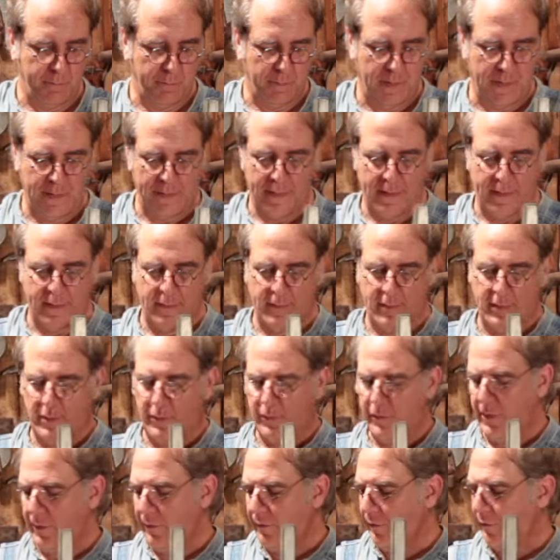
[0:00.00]
But
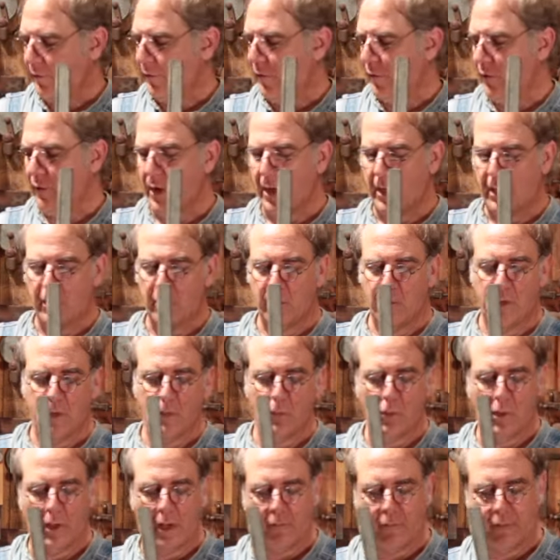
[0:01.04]
this is a great
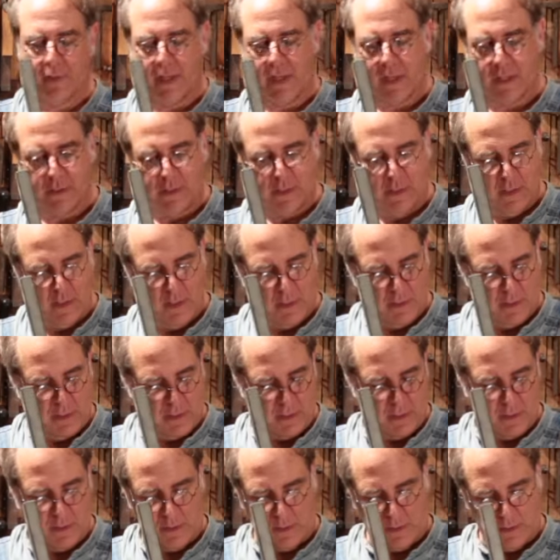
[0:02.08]
unit. When I've had
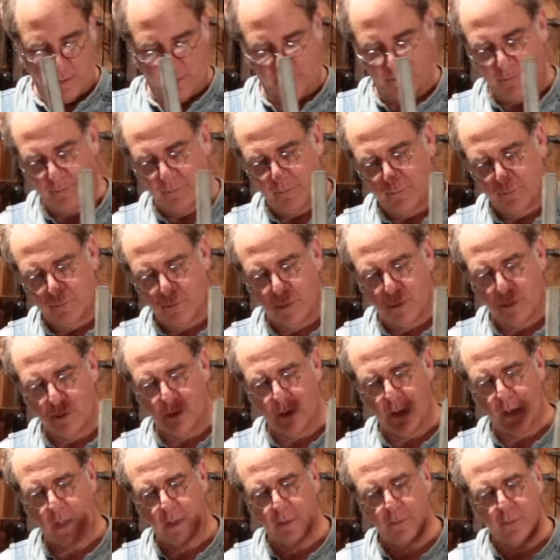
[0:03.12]

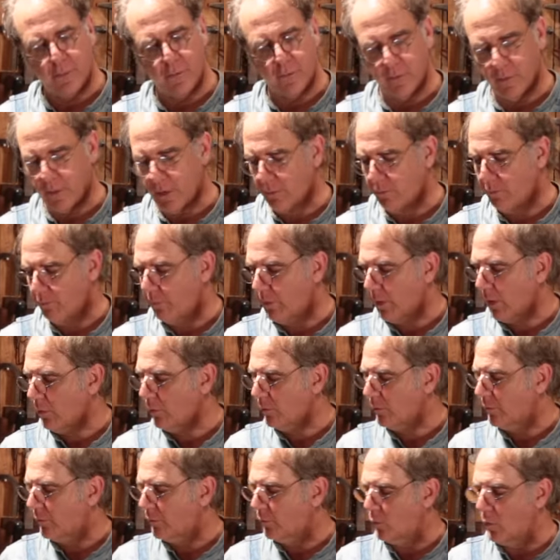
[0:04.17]
nuts and
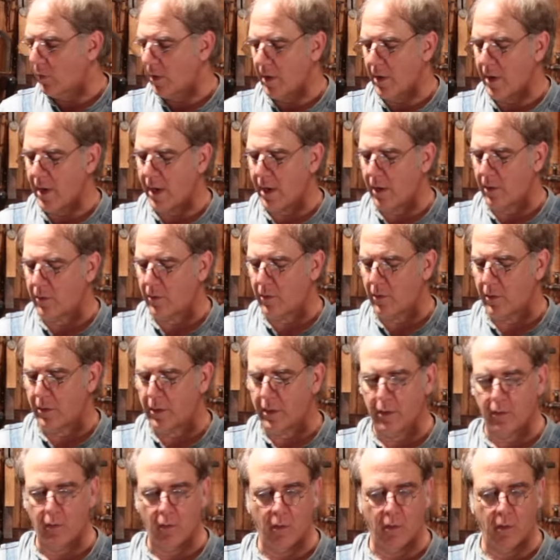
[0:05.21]
bolts wear out on
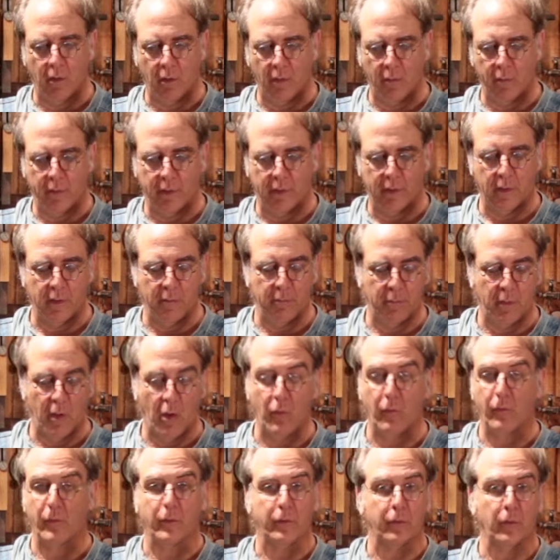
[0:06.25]
it or become
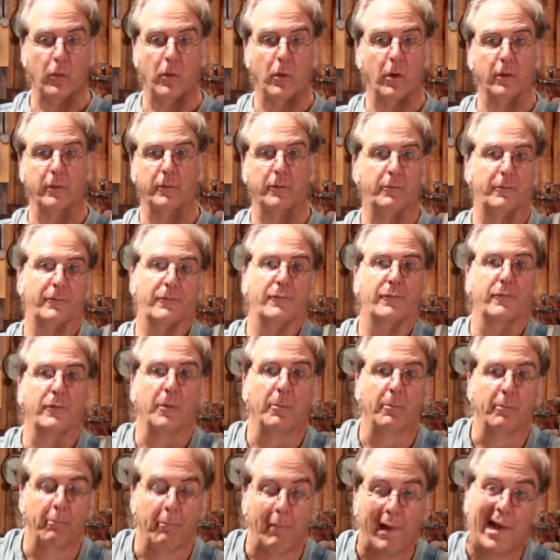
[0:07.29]
over-torqued
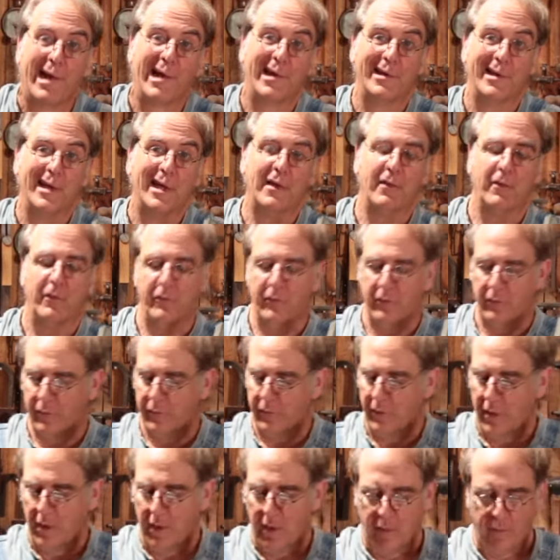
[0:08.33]
from my
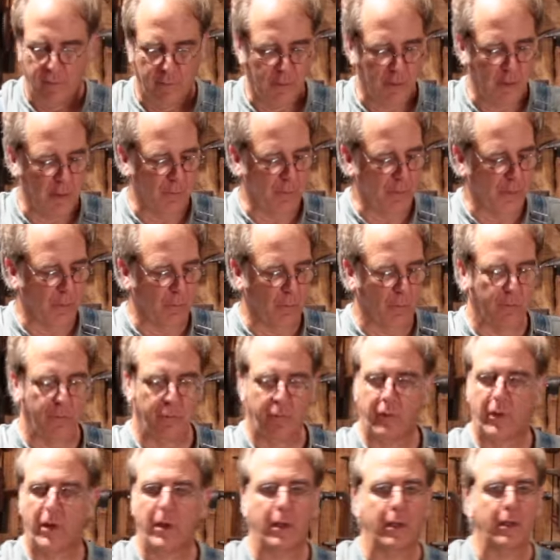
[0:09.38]
negligence, the company was
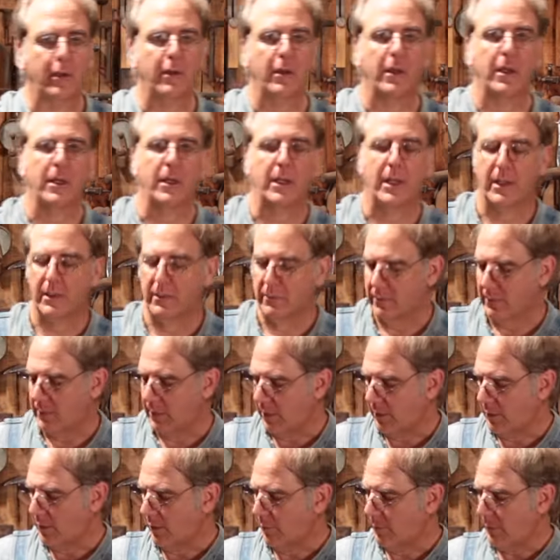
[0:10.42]
very good in
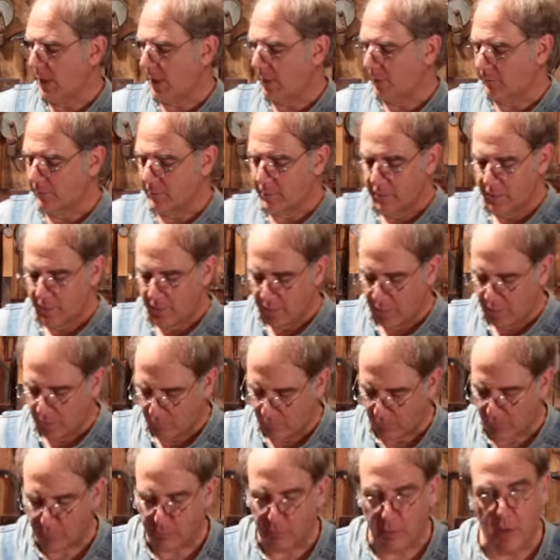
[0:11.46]
about
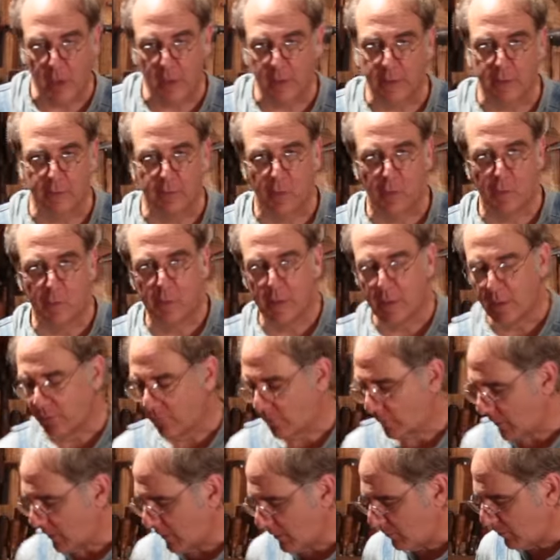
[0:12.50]
responding to me and
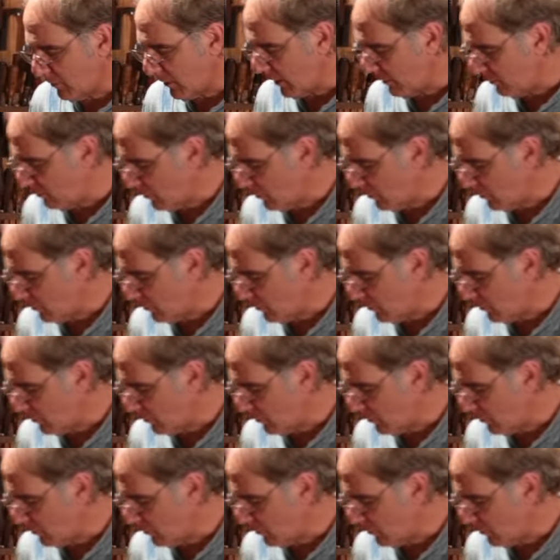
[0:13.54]
sending me